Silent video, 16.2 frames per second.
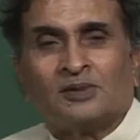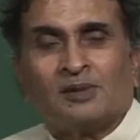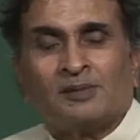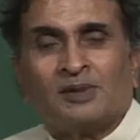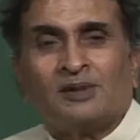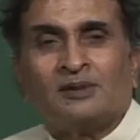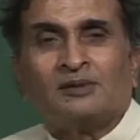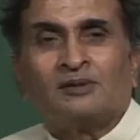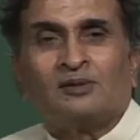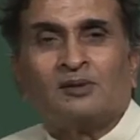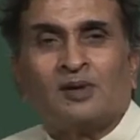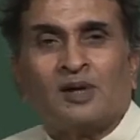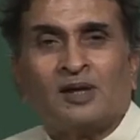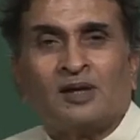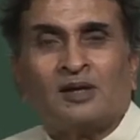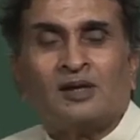I mean,
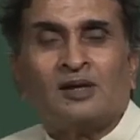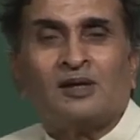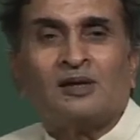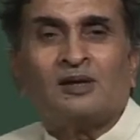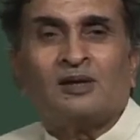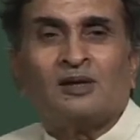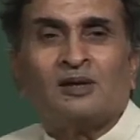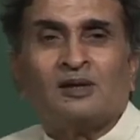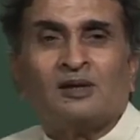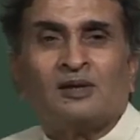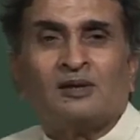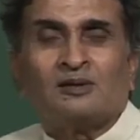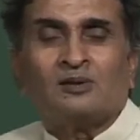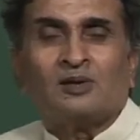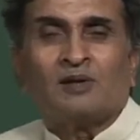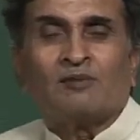theoretically
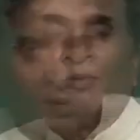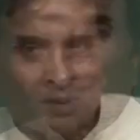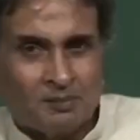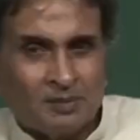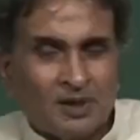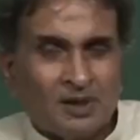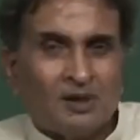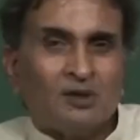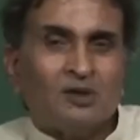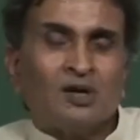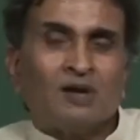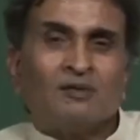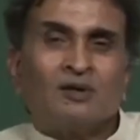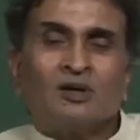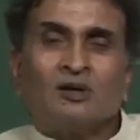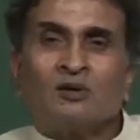it, you have completely you
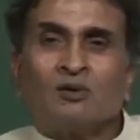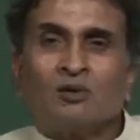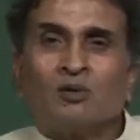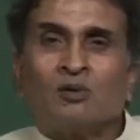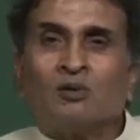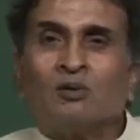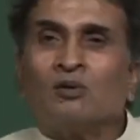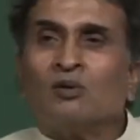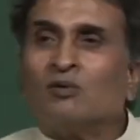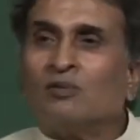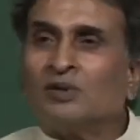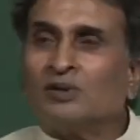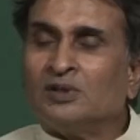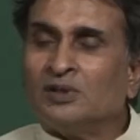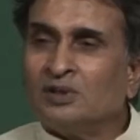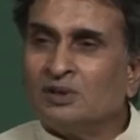have a control
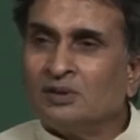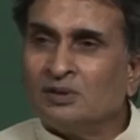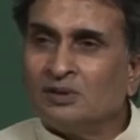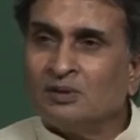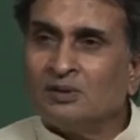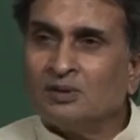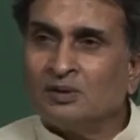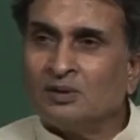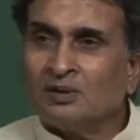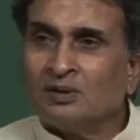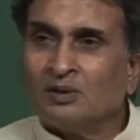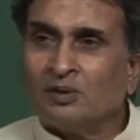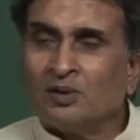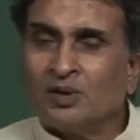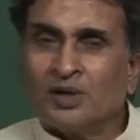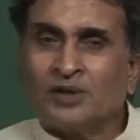over the
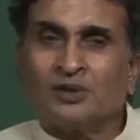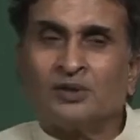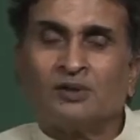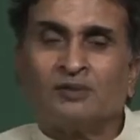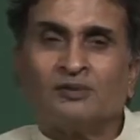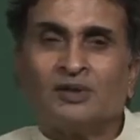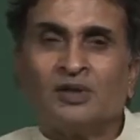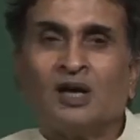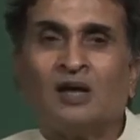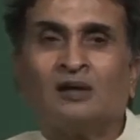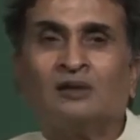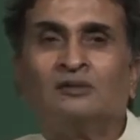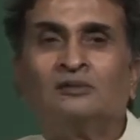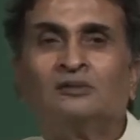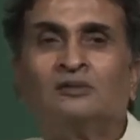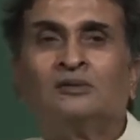rotation of the
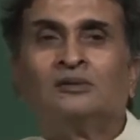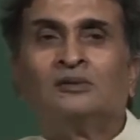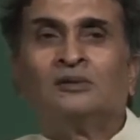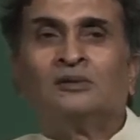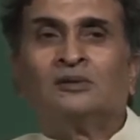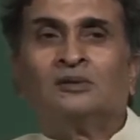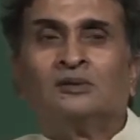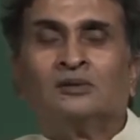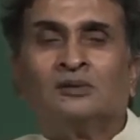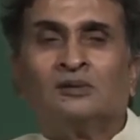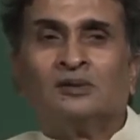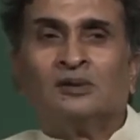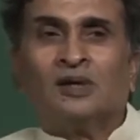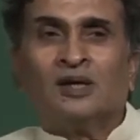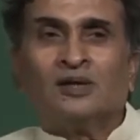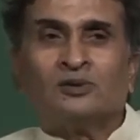yarn,
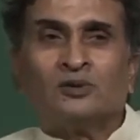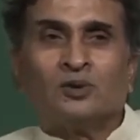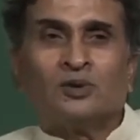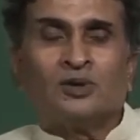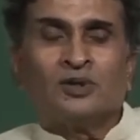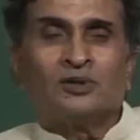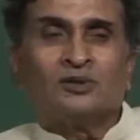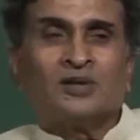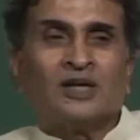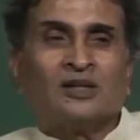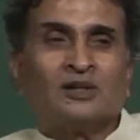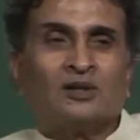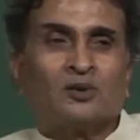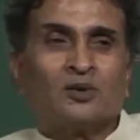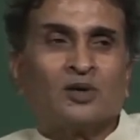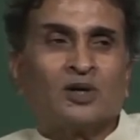and so it is
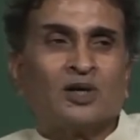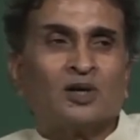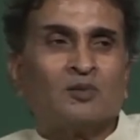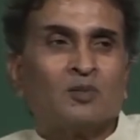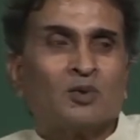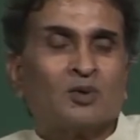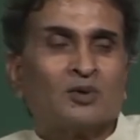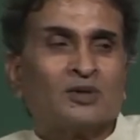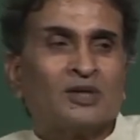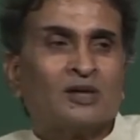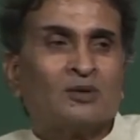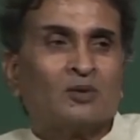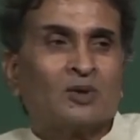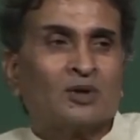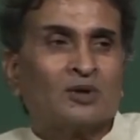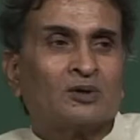neither rotating more
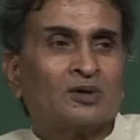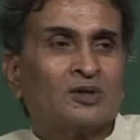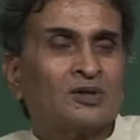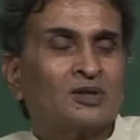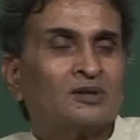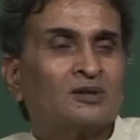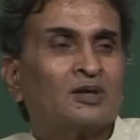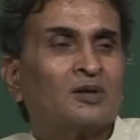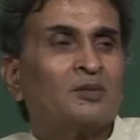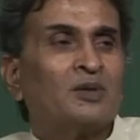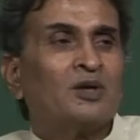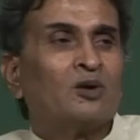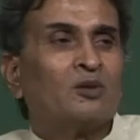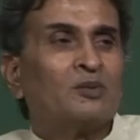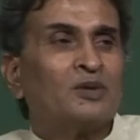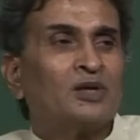than what it is rotating, there
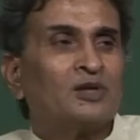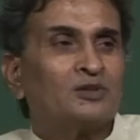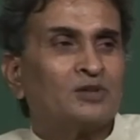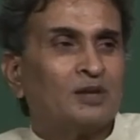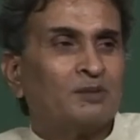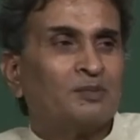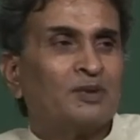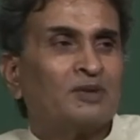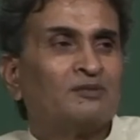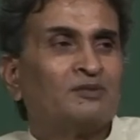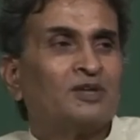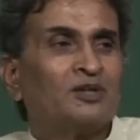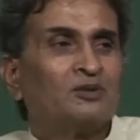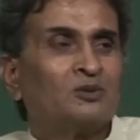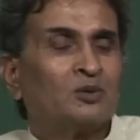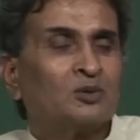may not be any slip, and if
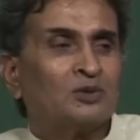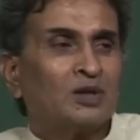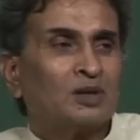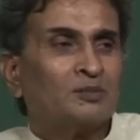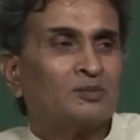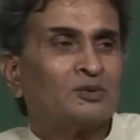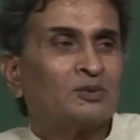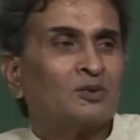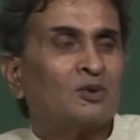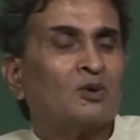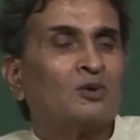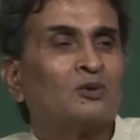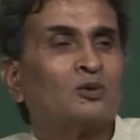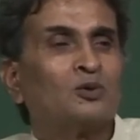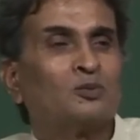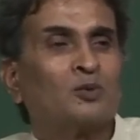there is no slip, so
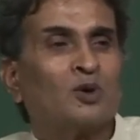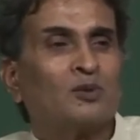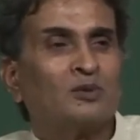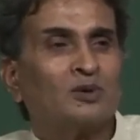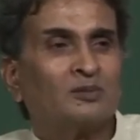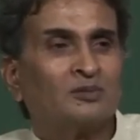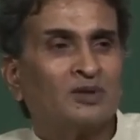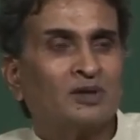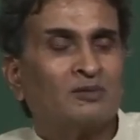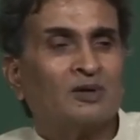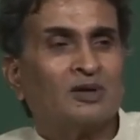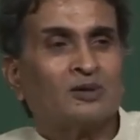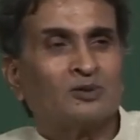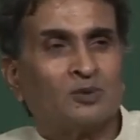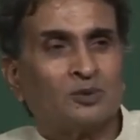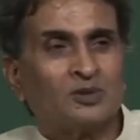all those problems there
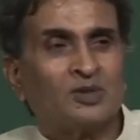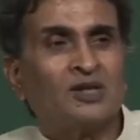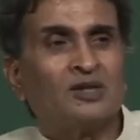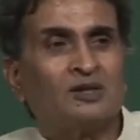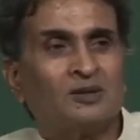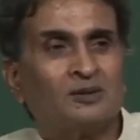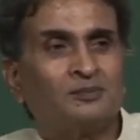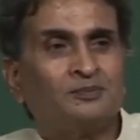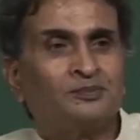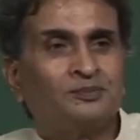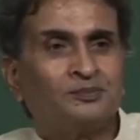were associated